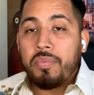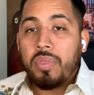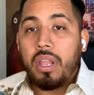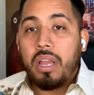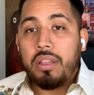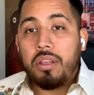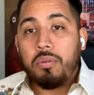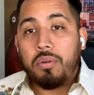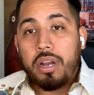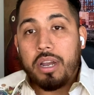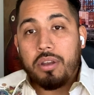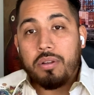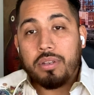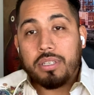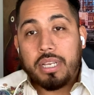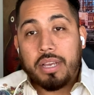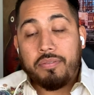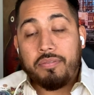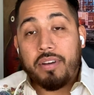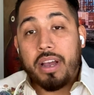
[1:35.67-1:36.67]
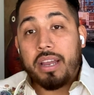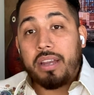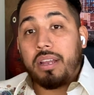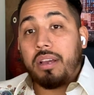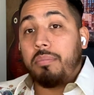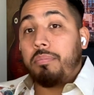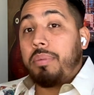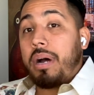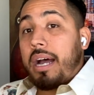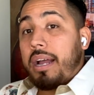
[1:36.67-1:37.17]
And then what I do is I find a
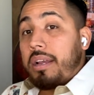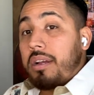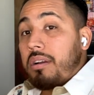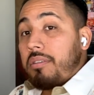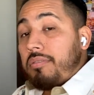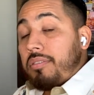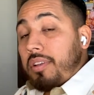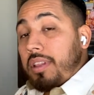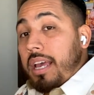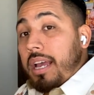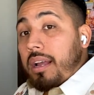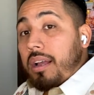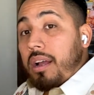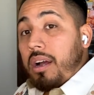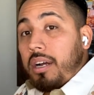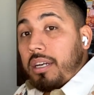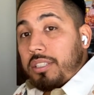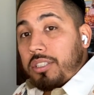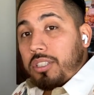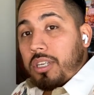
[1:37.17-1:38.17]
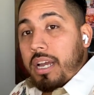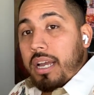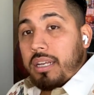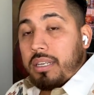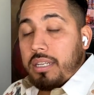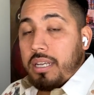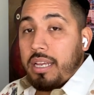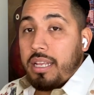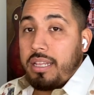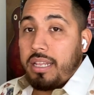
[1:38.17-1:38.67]
buyer for that
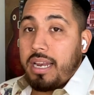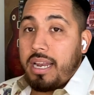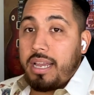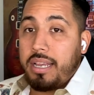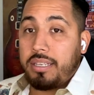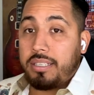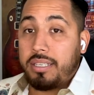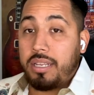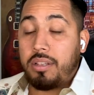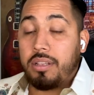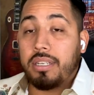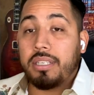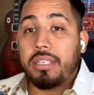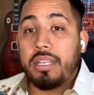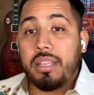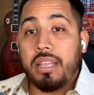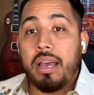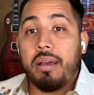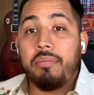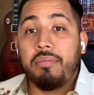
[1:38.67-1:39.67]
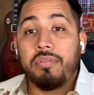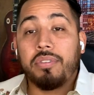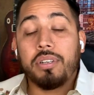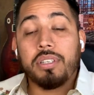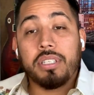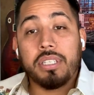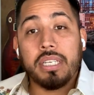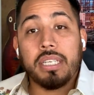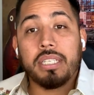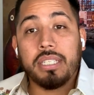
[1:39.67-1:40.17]
contract, and then I sell it to them for
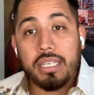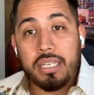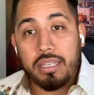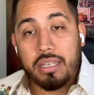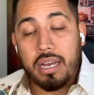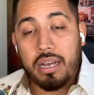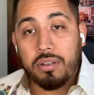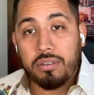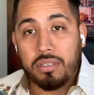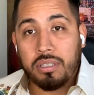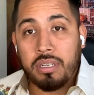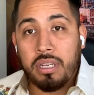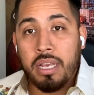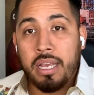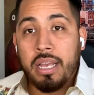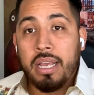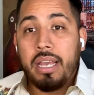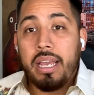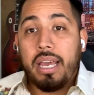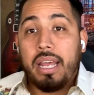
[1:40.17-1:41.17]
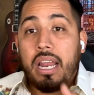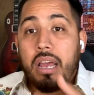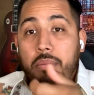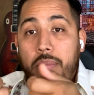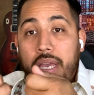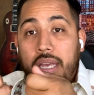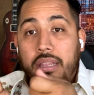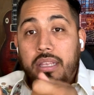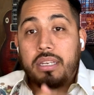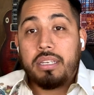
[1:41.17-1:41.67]
$60,000, and I
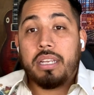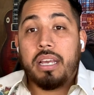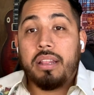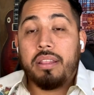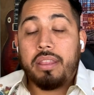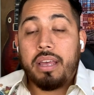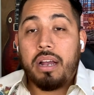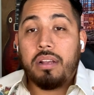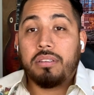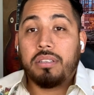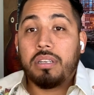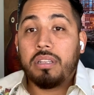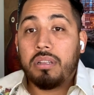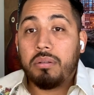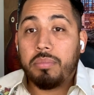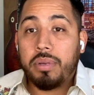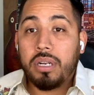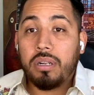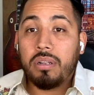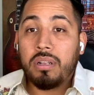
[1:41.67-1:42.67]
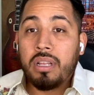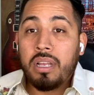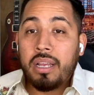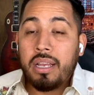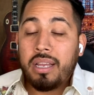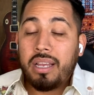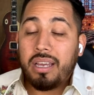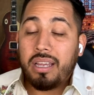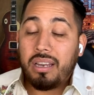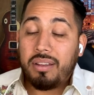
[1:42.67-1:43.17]
make the $10,000 in the middle.
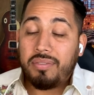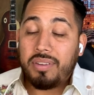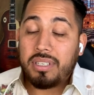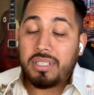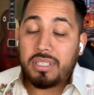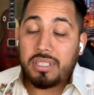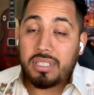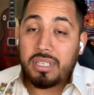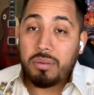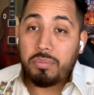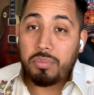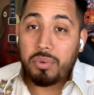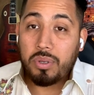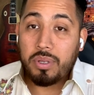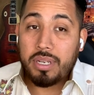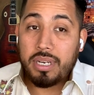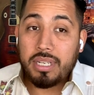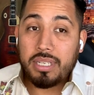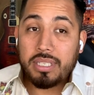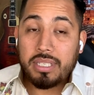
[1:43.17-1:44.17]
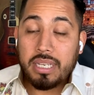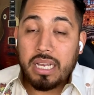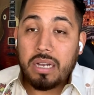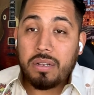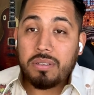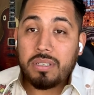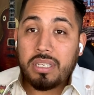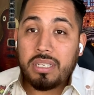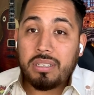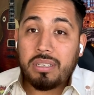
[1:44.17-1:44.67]
And if it's simple and it
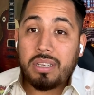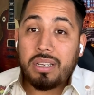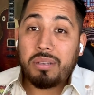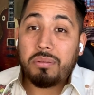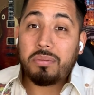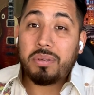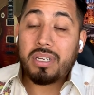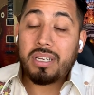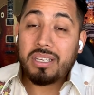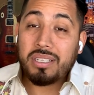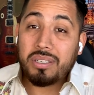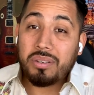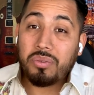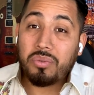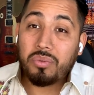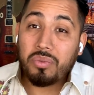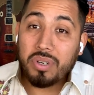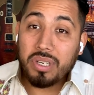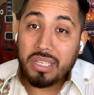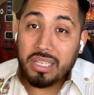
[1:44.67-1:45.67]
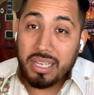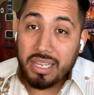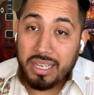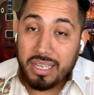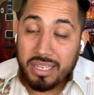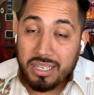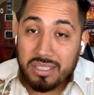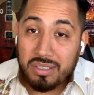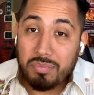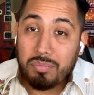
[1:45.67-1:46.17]
sounds easy, it's because it really
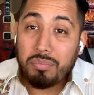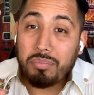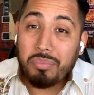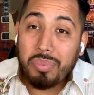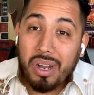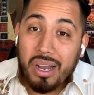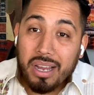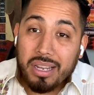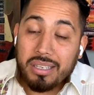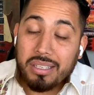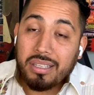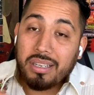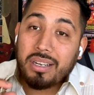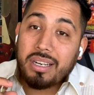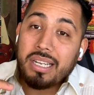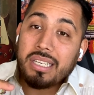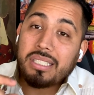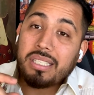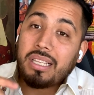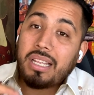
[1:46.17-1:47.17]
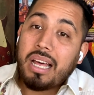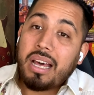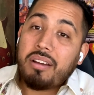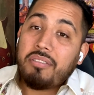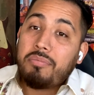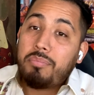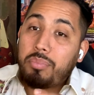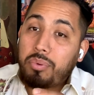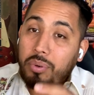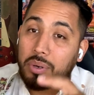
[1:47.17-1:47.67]
is. But there is a lot
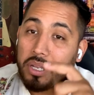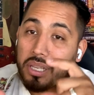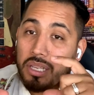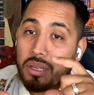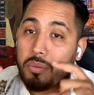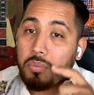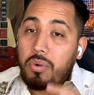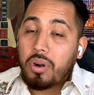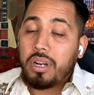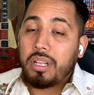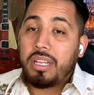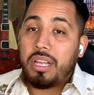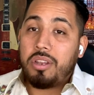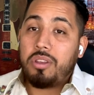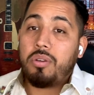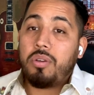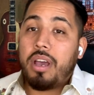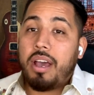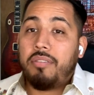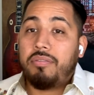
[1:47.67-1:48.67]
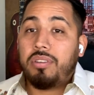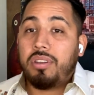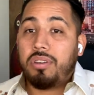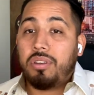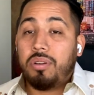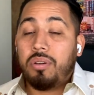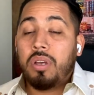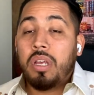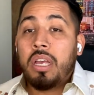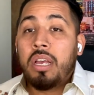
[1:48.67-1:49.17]
of prelim work that you have to
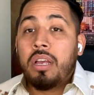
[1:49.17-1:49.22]
do.